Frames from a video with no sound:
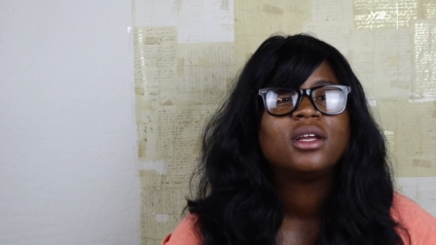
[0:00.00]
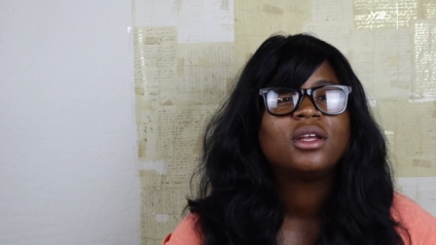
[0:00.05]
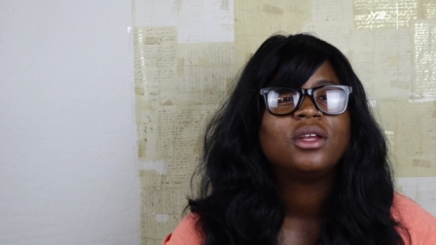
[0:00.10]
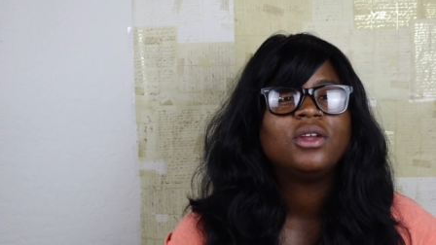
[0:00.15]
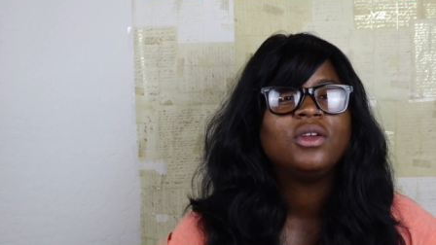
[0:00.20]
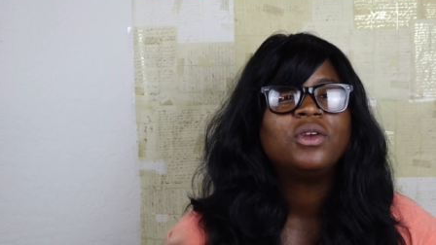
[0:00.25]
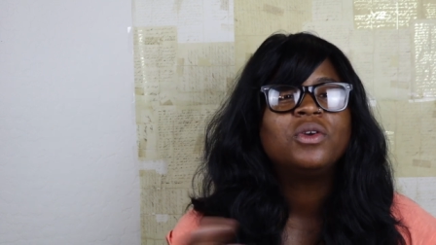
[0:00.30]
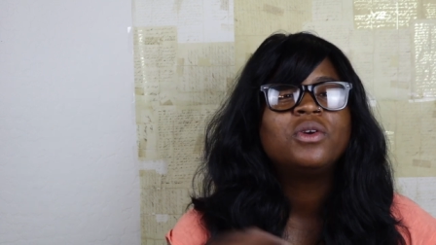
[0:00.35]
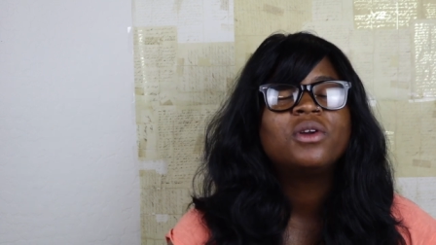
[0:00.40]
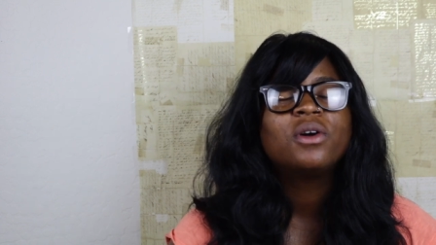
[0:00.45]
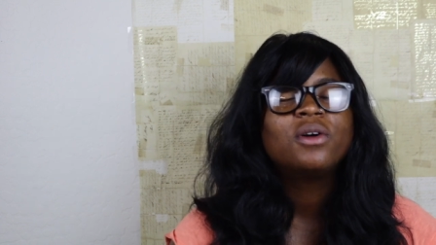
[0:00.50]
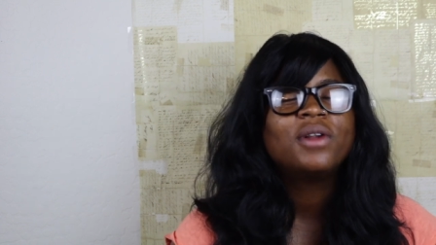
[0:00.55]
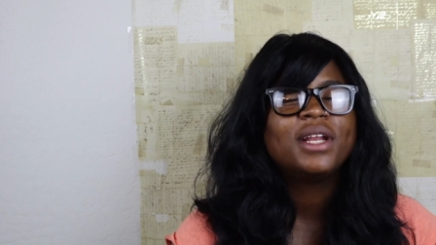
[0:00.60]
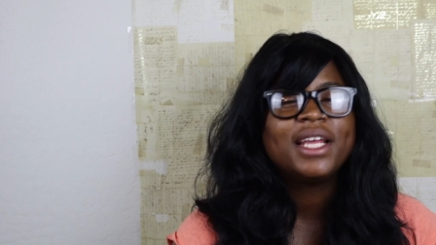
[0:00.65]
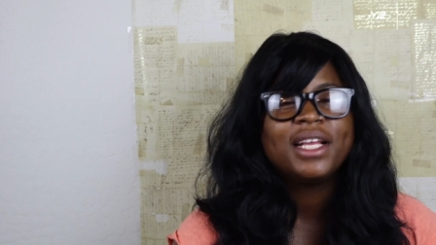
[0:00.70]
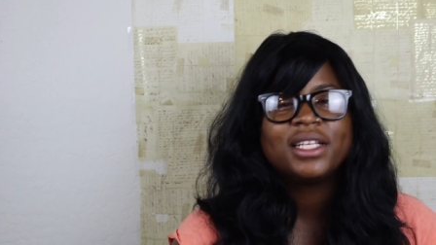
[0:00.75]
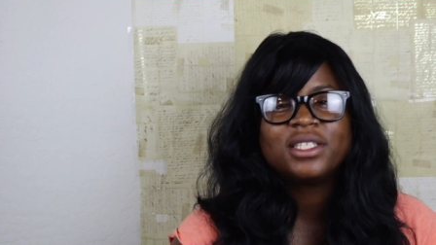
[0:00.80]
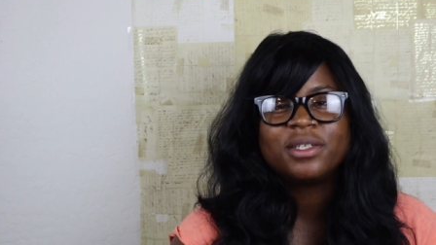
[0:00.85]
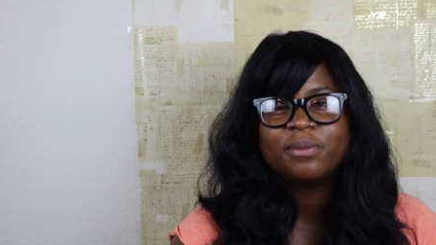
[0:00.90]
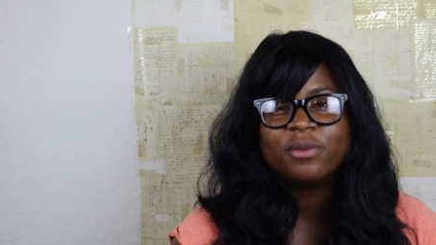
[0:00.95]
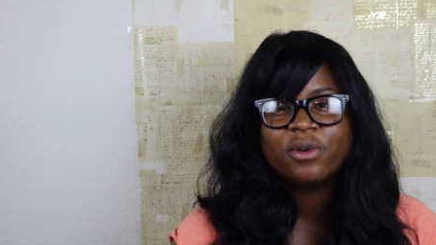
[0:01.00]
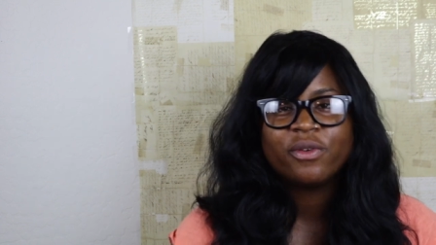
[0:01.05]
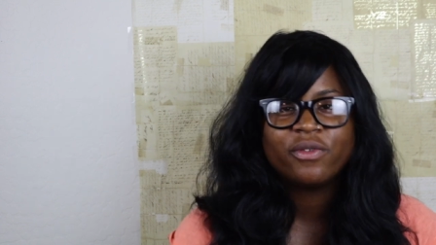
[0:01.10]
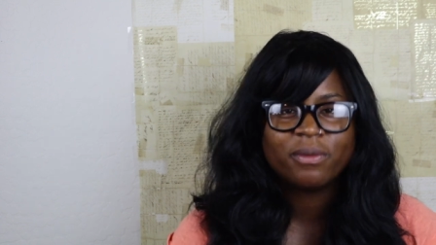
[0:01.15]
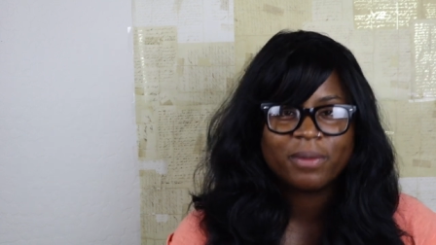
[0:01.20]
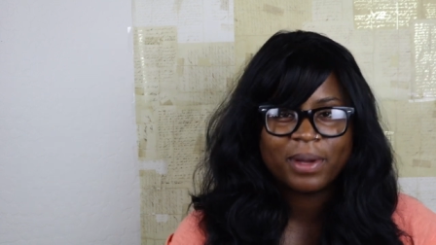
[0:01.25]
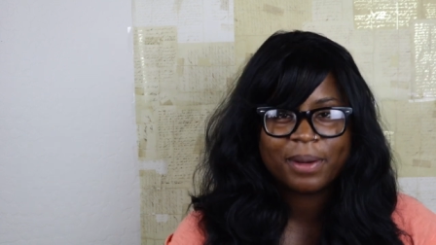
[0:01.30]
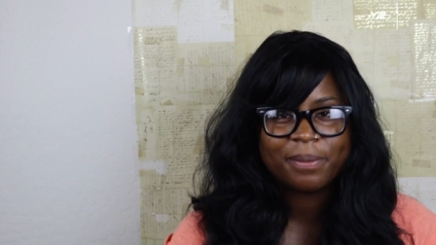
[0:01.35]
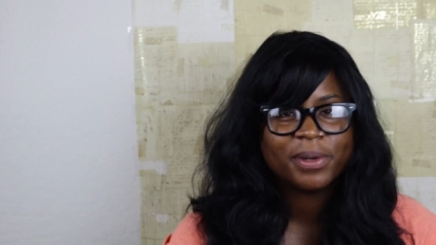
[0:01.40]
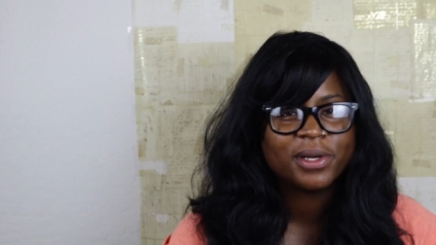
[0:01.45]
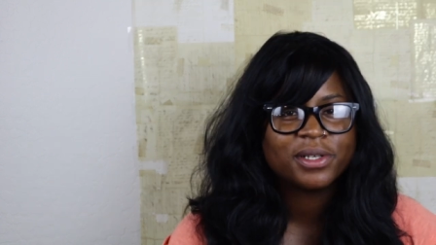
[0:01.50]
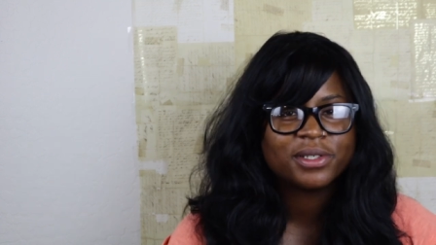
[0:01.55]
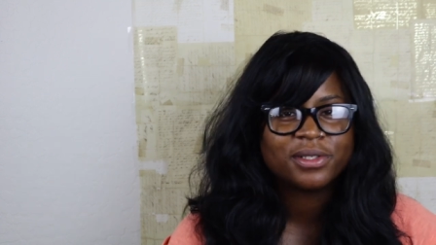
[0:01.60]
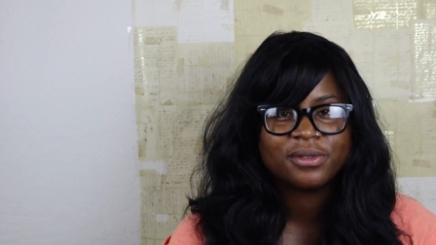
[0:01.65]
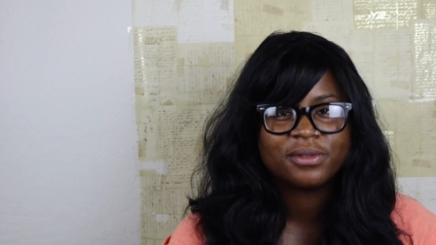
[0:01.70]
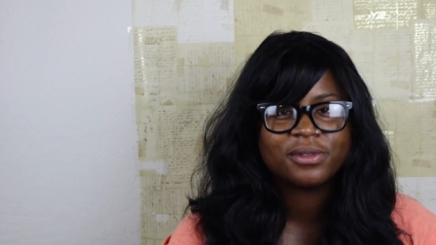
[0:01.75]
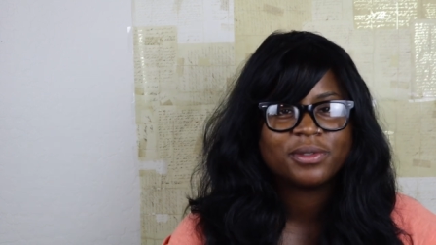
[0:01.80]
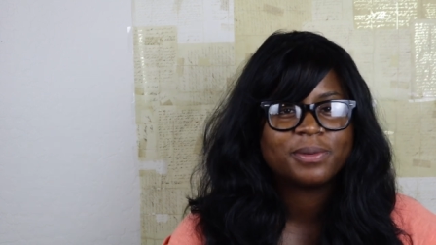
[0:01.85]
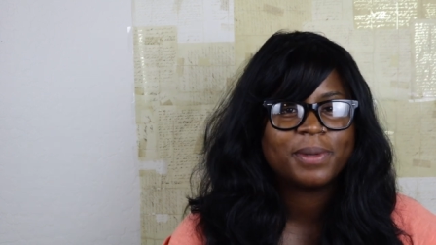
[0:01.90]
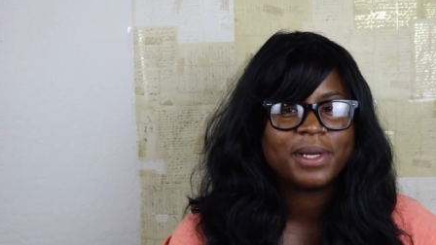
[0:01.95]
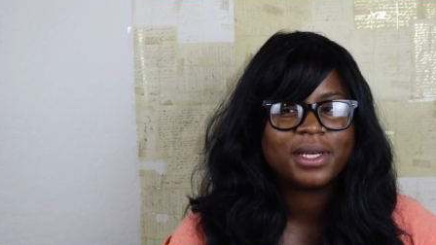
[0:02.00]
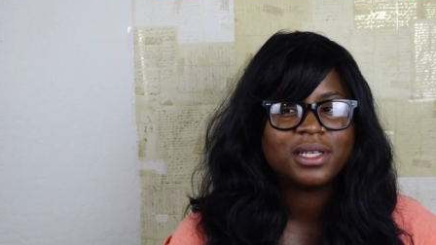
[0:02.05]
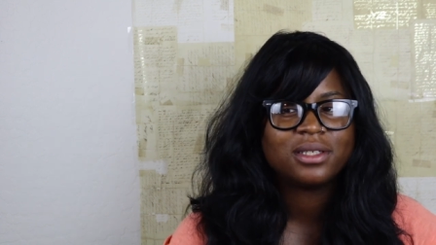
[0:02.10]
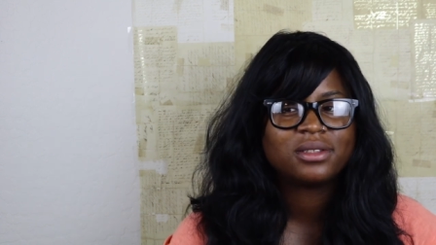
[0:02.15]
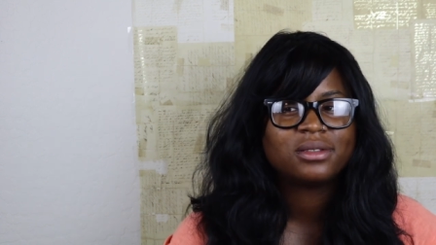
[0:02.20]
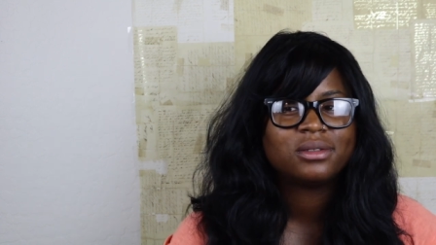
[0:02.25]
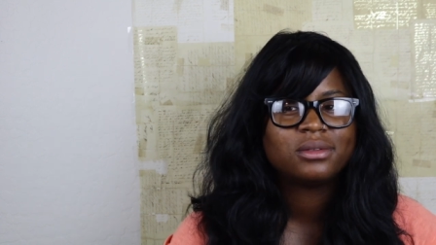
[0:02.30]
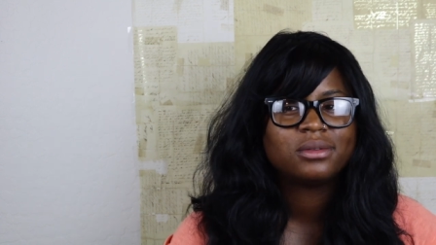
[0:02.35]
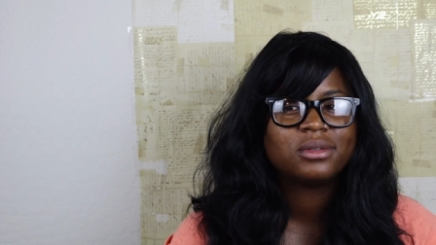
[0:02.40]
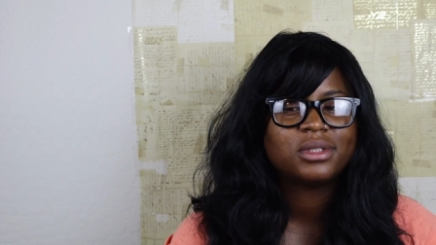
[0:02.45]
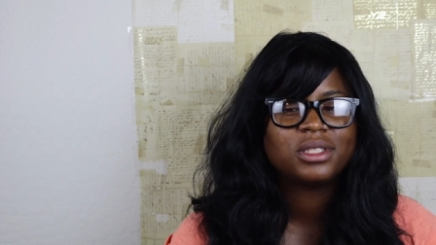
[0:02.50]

you don't need to move in my personal space.